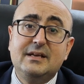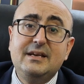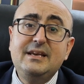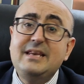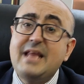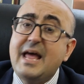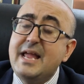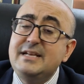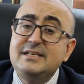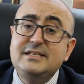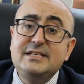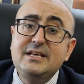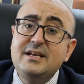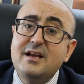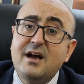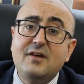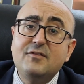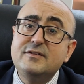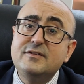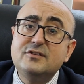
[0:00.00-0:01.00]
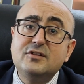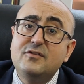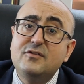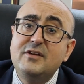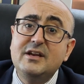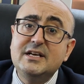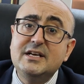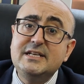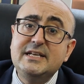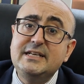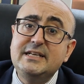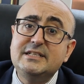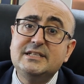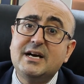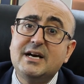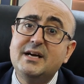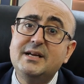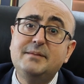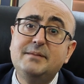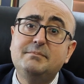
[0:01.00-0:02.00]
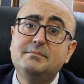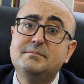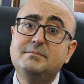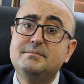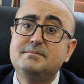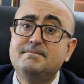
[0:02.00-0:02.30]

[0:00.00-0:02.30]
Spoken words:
90 hours of learning time